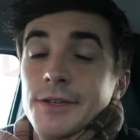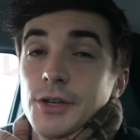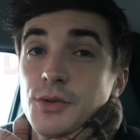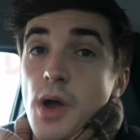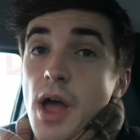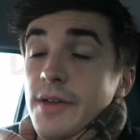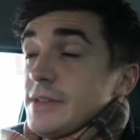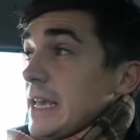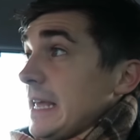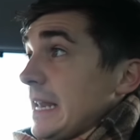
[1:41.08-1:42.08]
Just arrived.
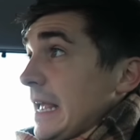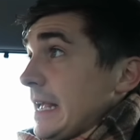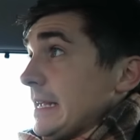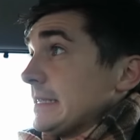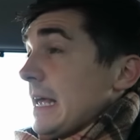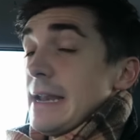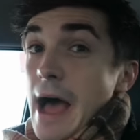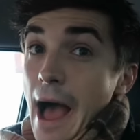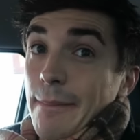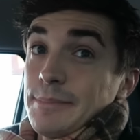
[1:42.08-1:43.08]
It is an
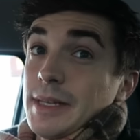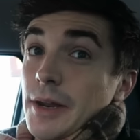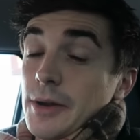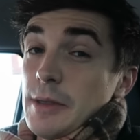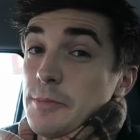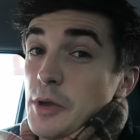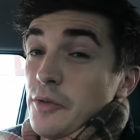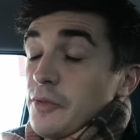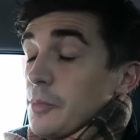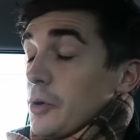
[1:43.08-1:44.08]
absolutely
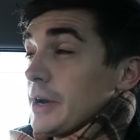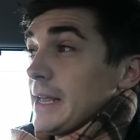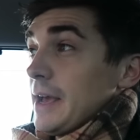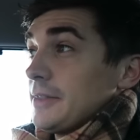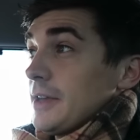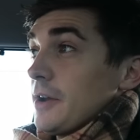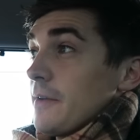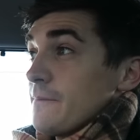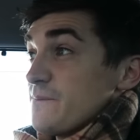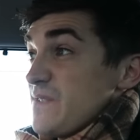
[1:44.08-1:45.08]
beautiful morning out there,
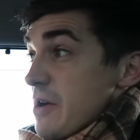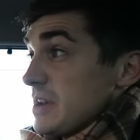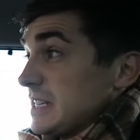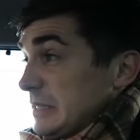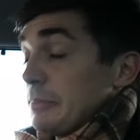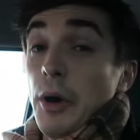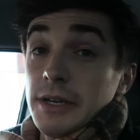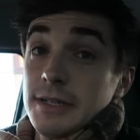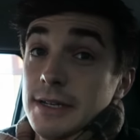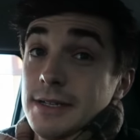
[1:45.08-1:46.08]
and I'm very
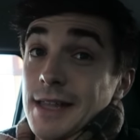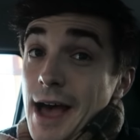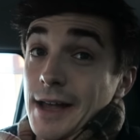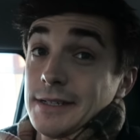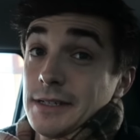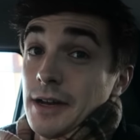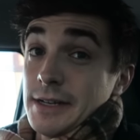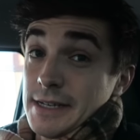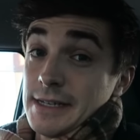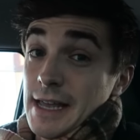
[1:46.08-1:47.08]
disappointed that
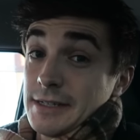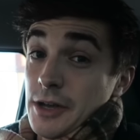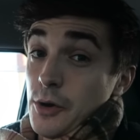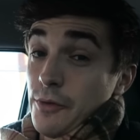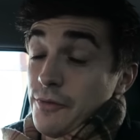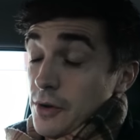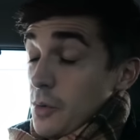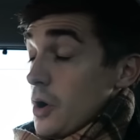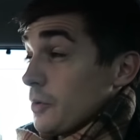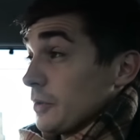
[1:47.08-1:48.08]
I didn't get to go for
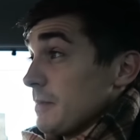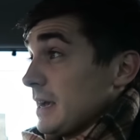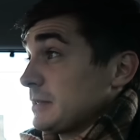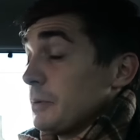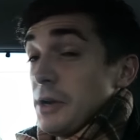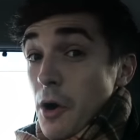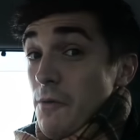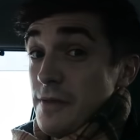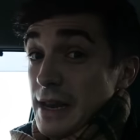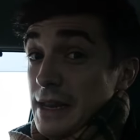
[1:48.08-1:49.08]
a walk with Max, but
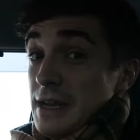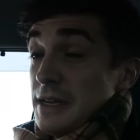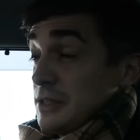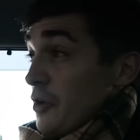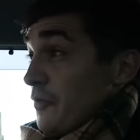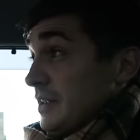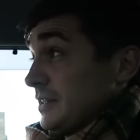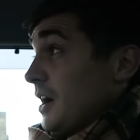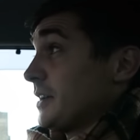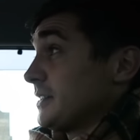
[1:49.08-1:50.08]
hopefully Sophie
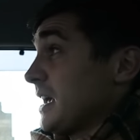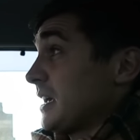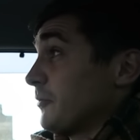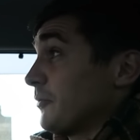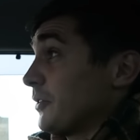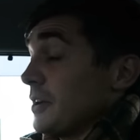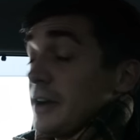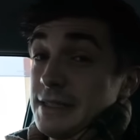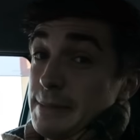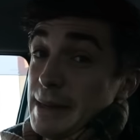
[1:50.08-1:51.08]
has gone and taken him for a
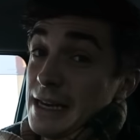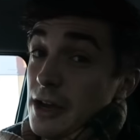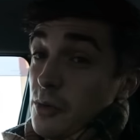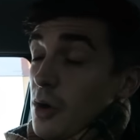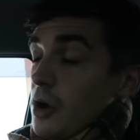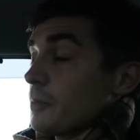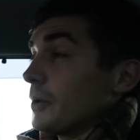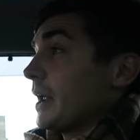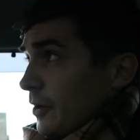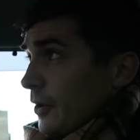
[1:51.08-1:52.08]
nice big long walk.
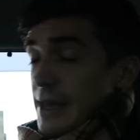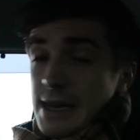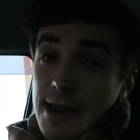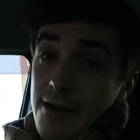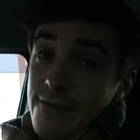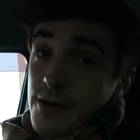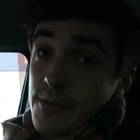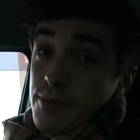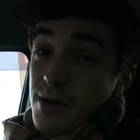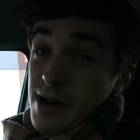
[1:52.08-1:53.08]
But I'm going in here
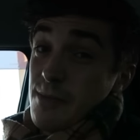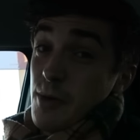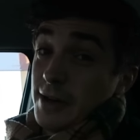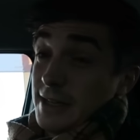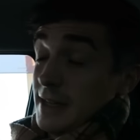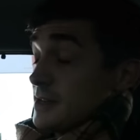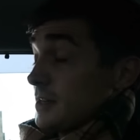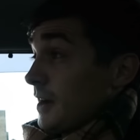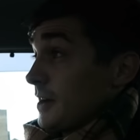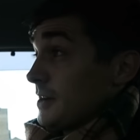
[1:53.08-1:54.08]
for pretty much the
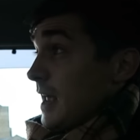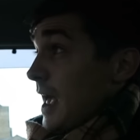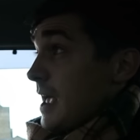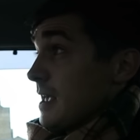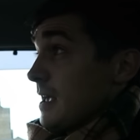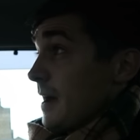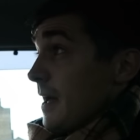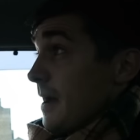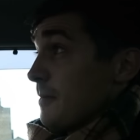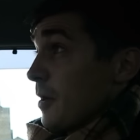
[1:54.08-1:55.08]
entire day.
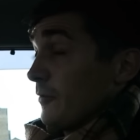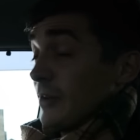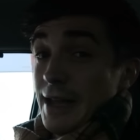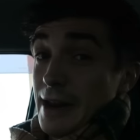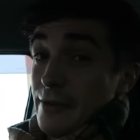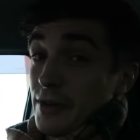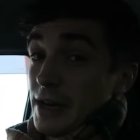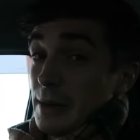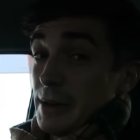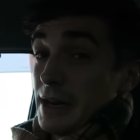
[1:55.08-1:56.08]
Hopefully I get out for
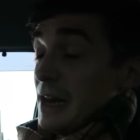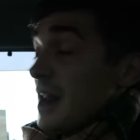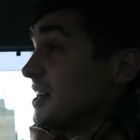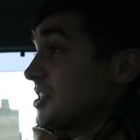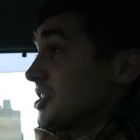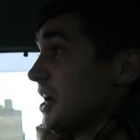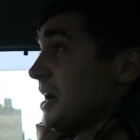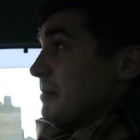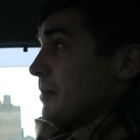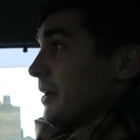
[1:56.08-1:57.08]
a little bit of lunch,
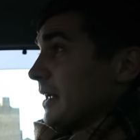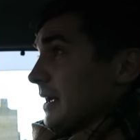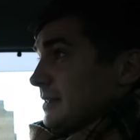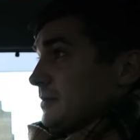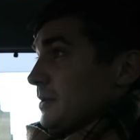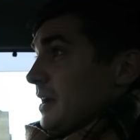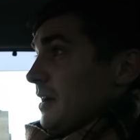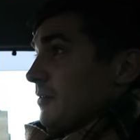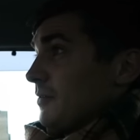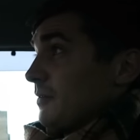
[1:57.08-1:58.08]
but yes, we
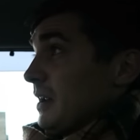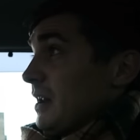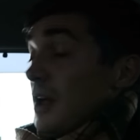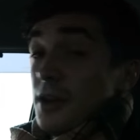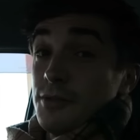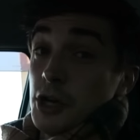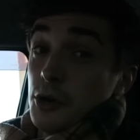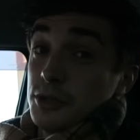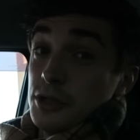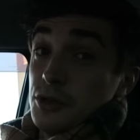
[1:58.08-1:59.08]
have a lot of
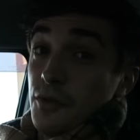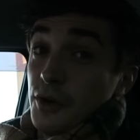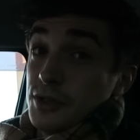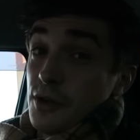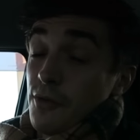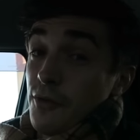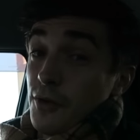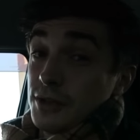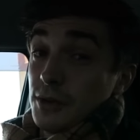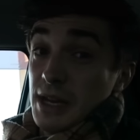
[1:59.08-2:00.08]
shows to do voiceover
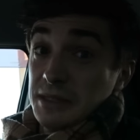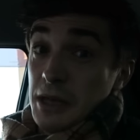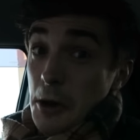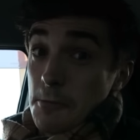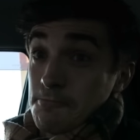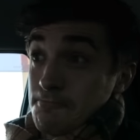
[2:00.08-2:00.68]
for, so let's go.